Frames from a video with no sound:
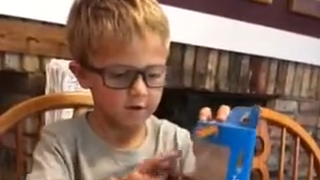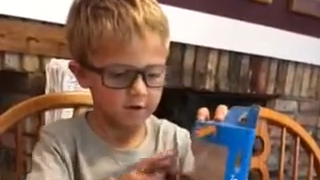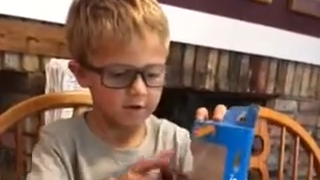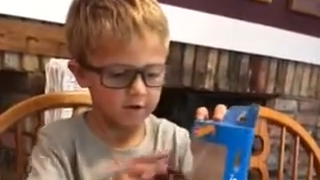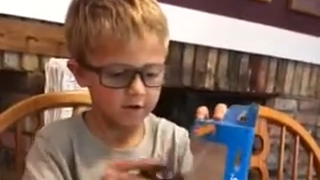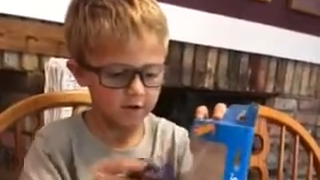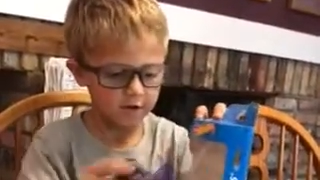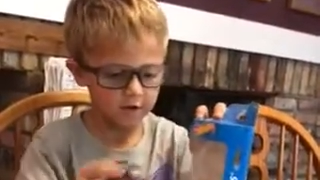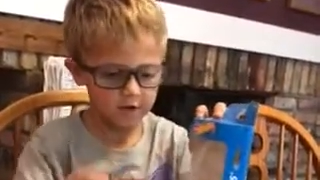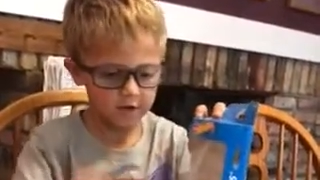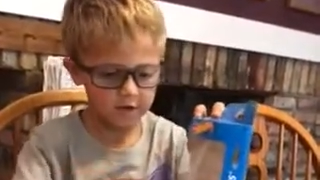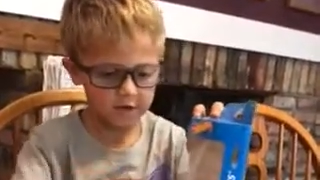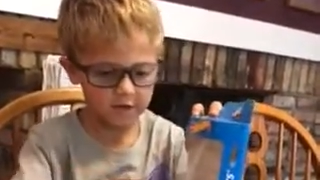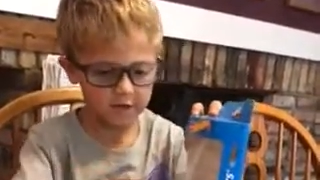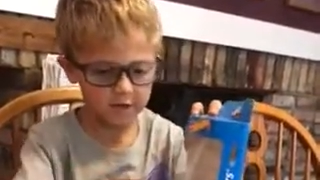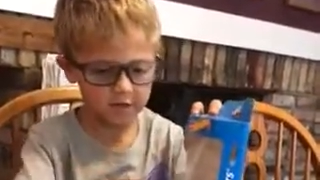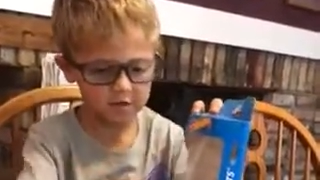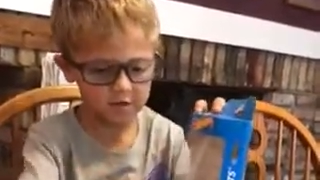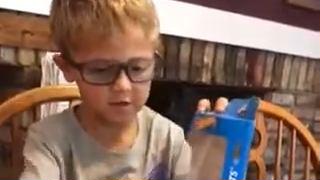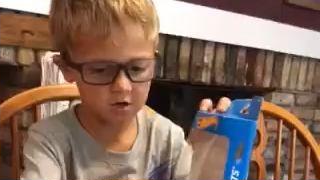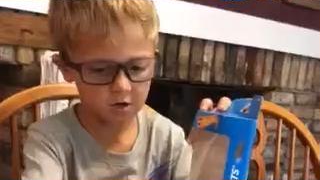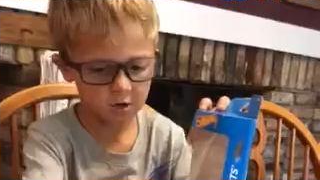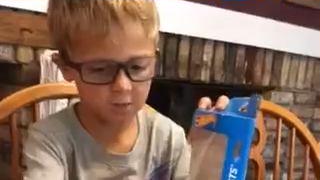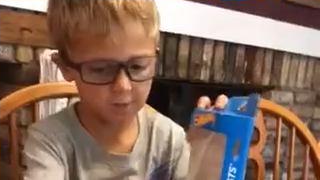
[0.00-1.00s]
Here
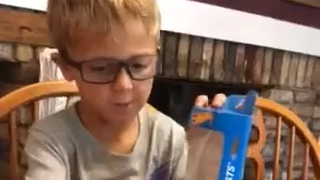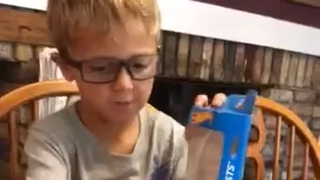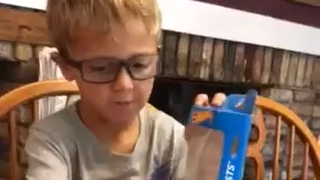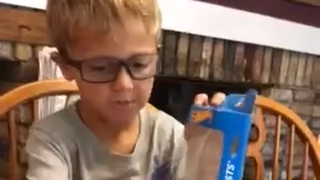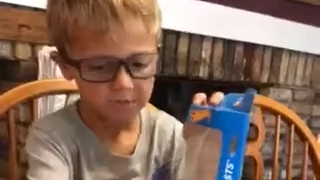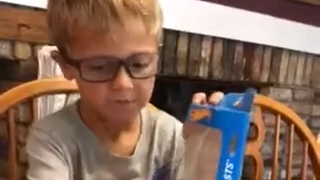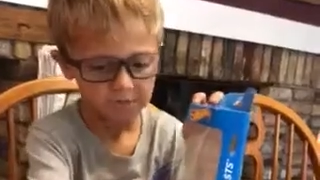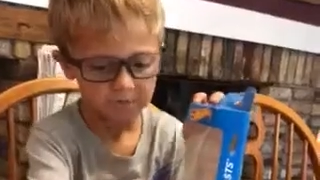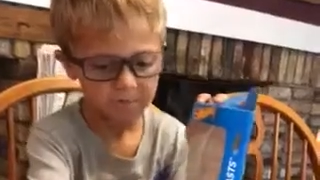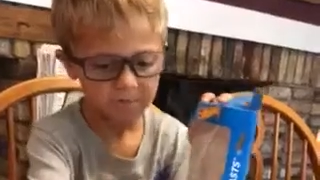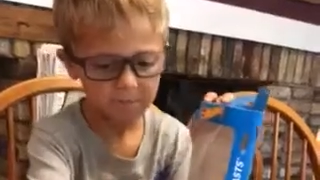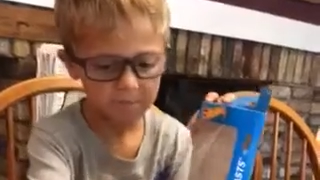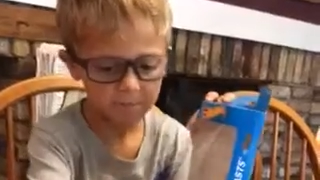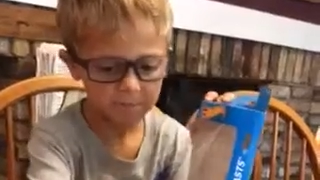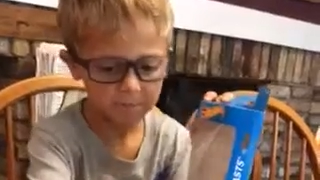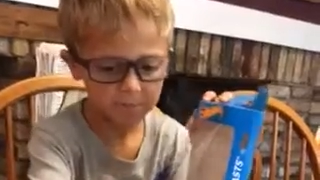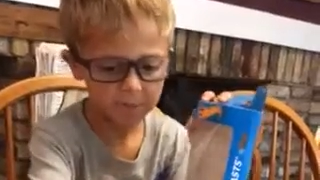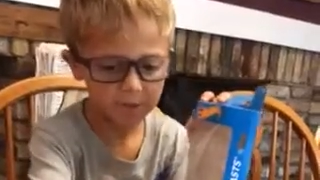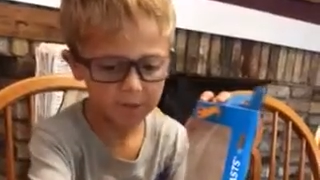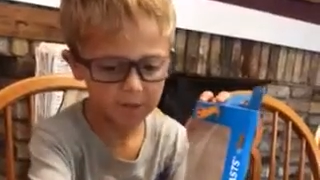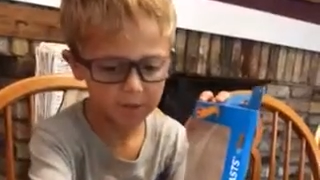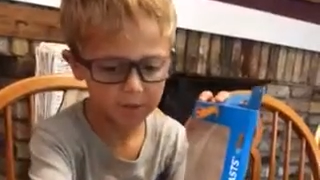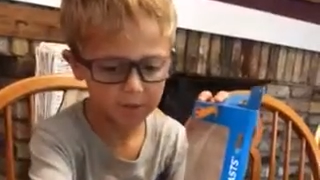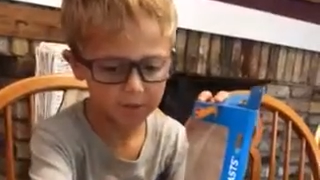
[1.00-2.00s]
is our
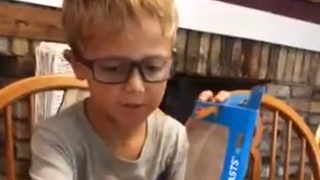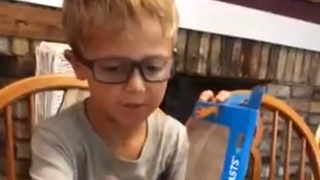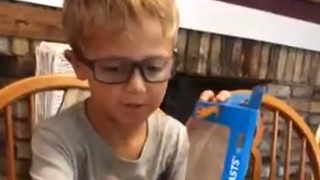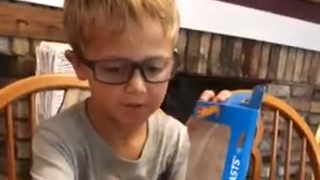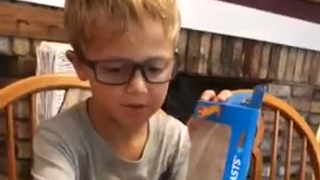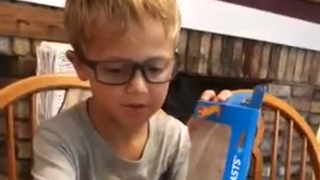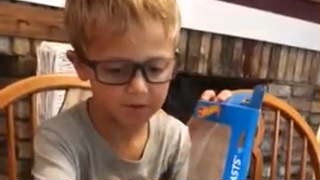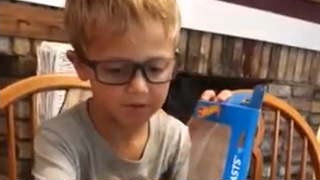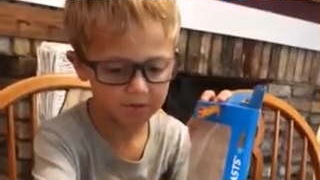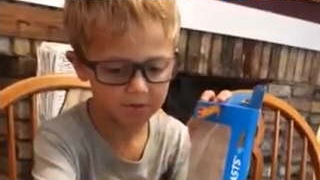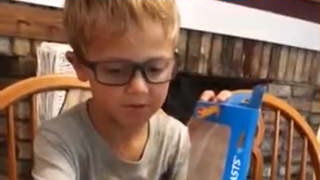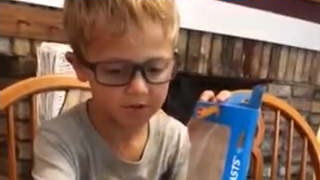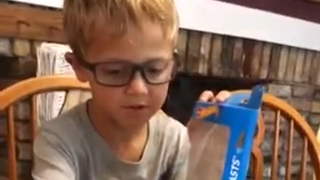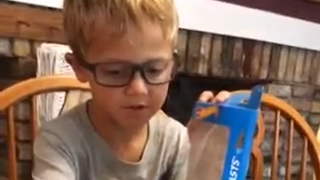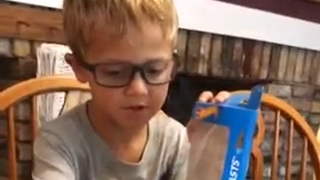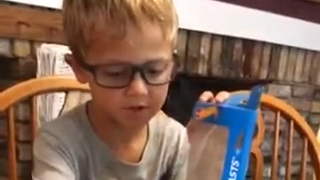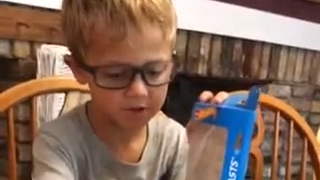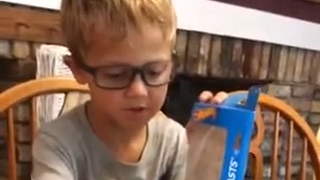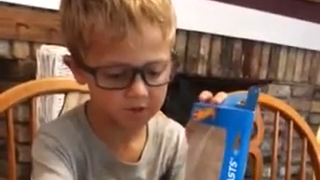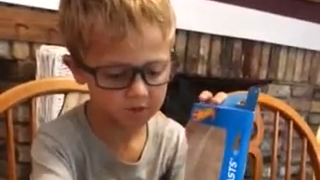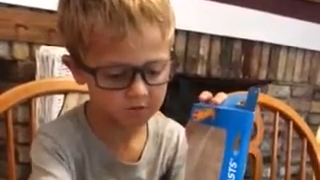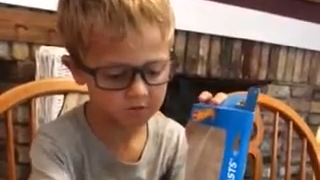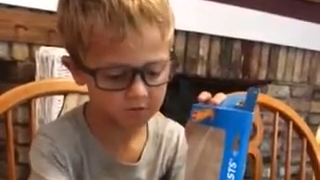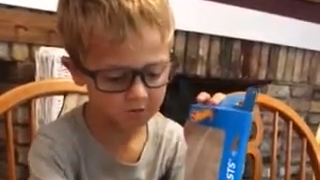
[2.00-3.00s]
purple one, which
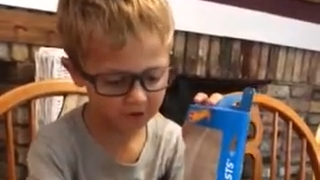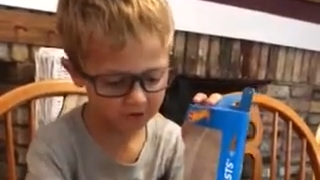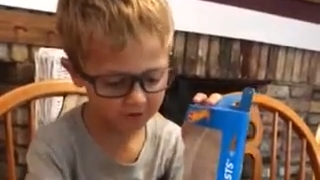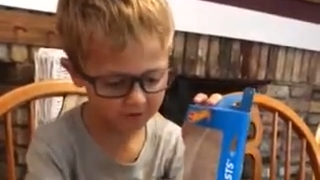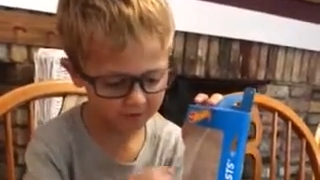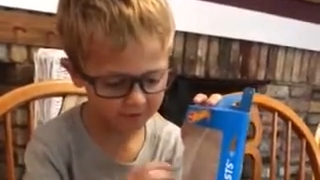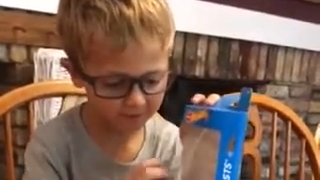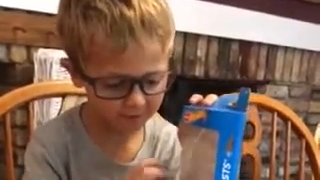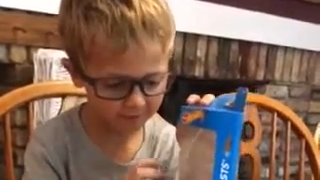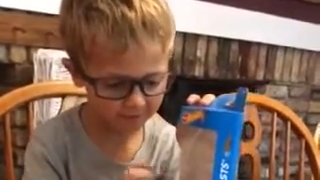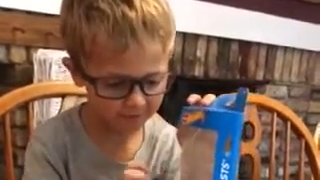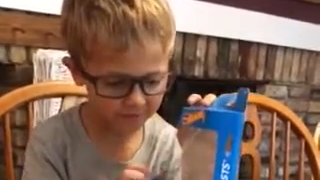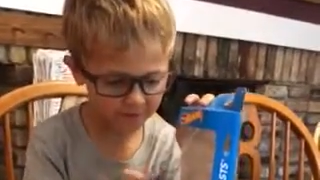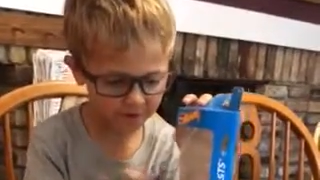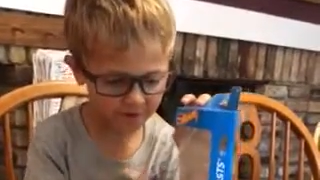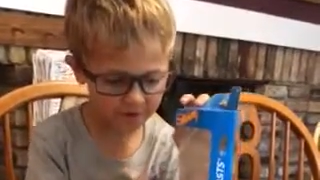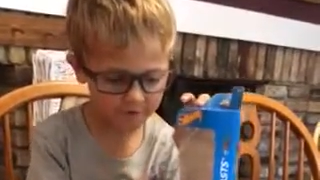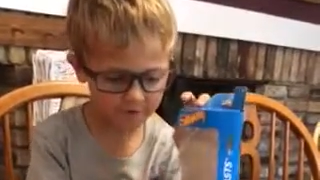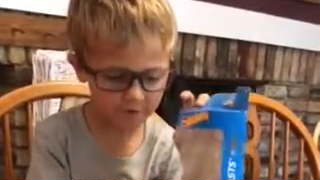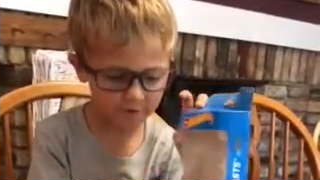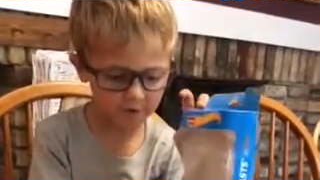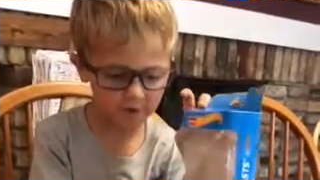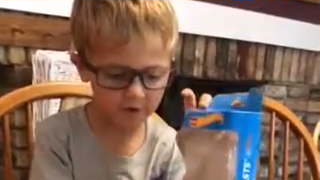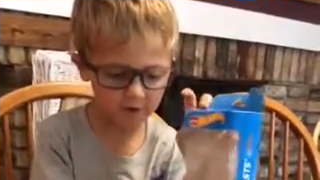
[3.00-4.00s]
is my
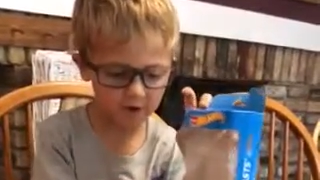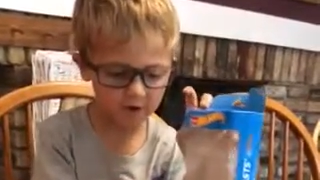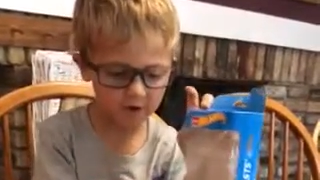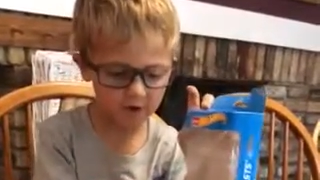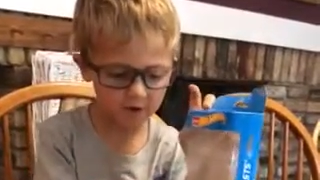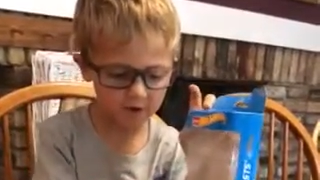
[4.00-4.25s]
favorite,